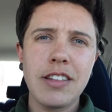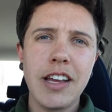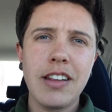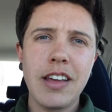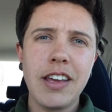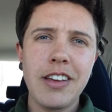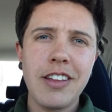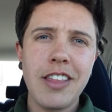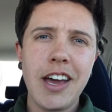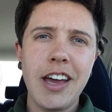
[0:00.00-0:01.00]
lately
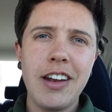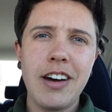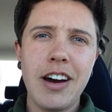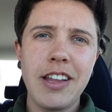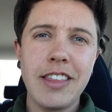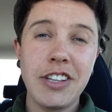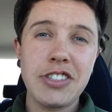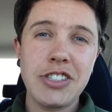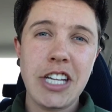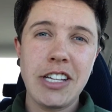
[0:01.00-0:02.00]
that uh,
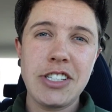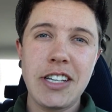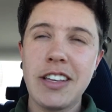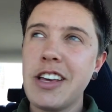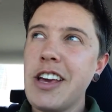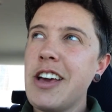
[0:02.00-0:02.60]
things are changing.